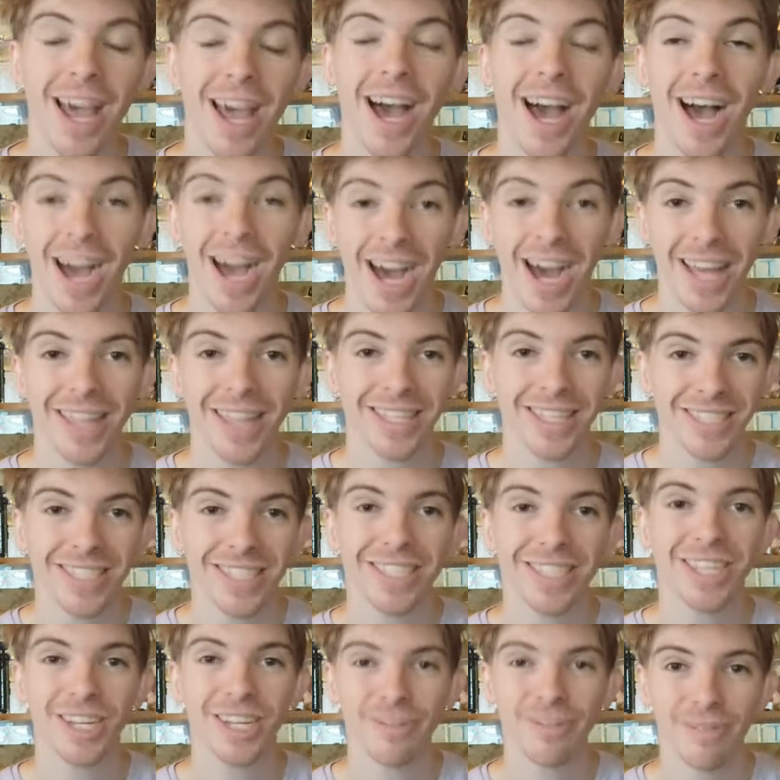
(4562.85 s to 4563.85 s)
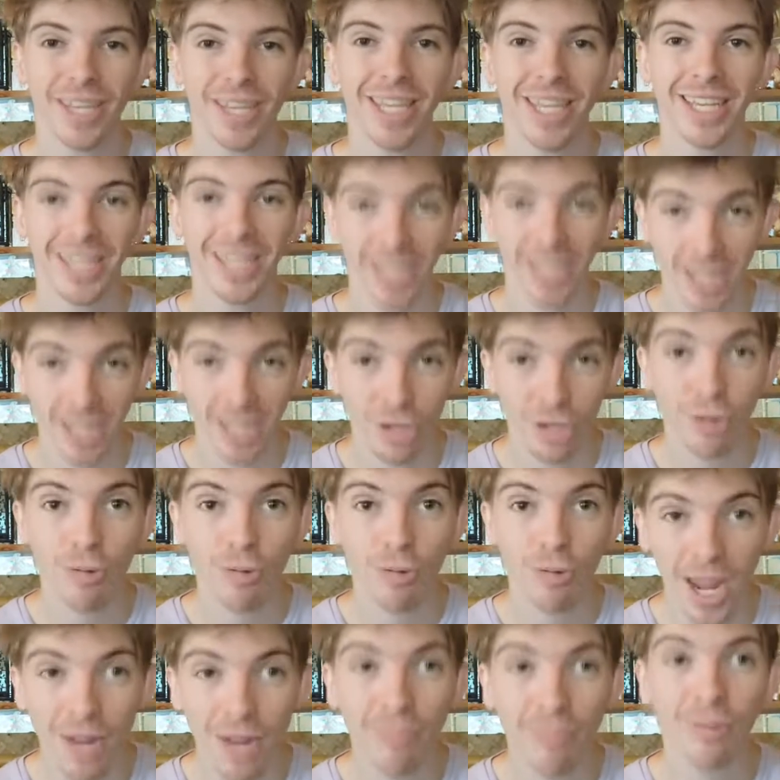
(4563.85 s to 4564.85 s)
Uh, this is going to be
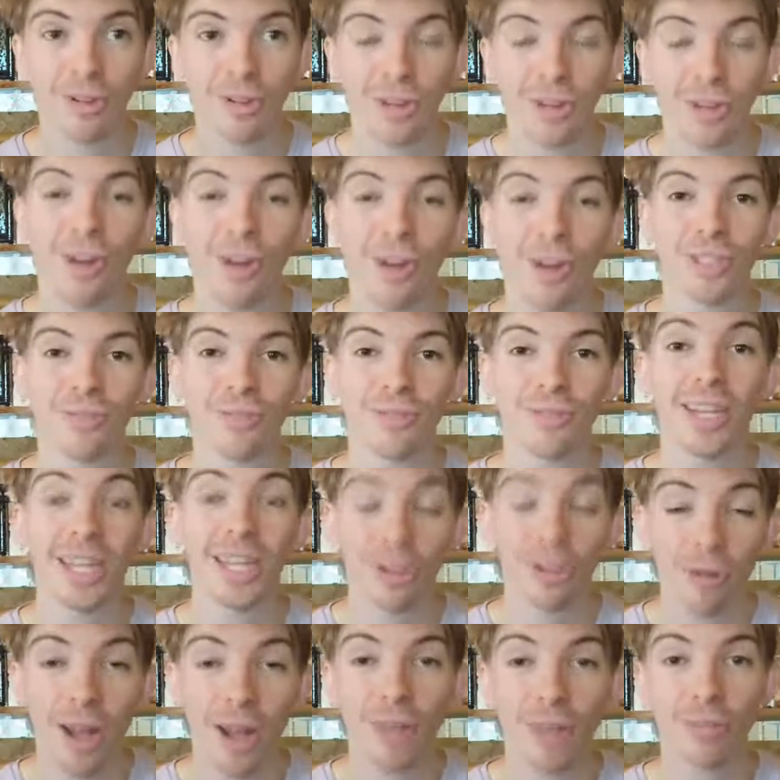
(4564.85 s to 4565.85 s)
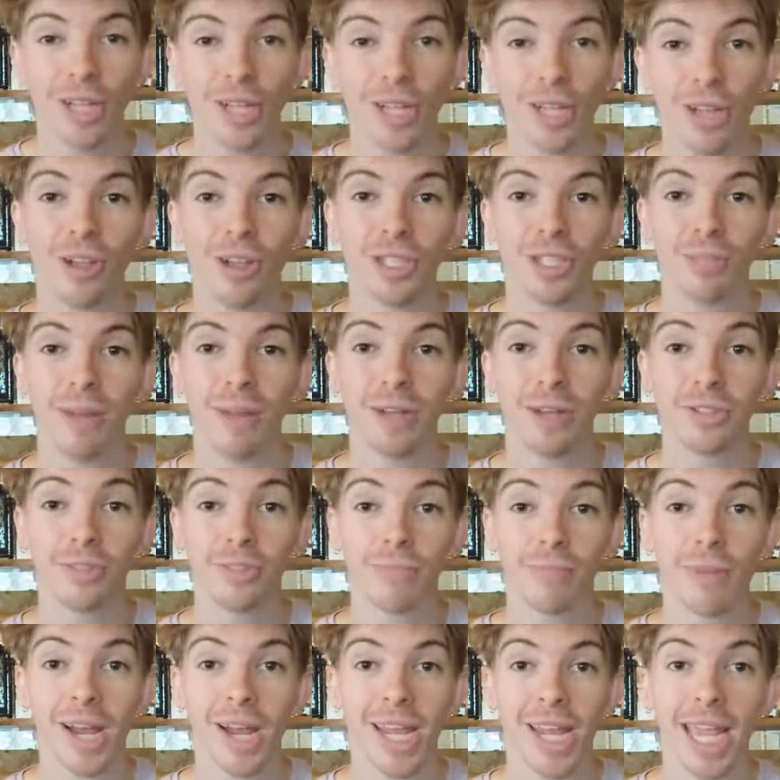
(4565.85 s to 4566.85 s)
incredible large, incredibly large amounts of
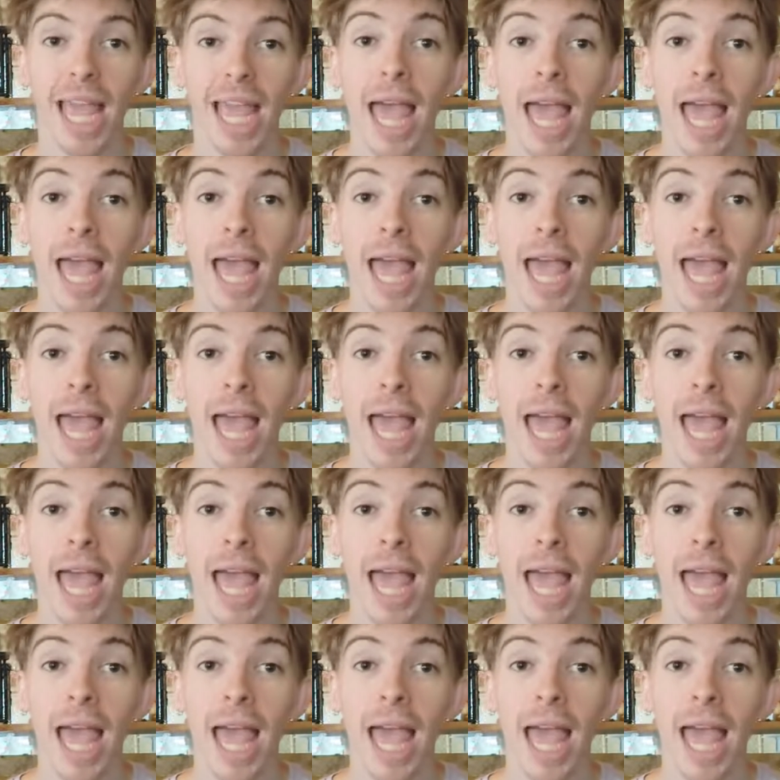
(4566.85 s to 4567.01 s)
money.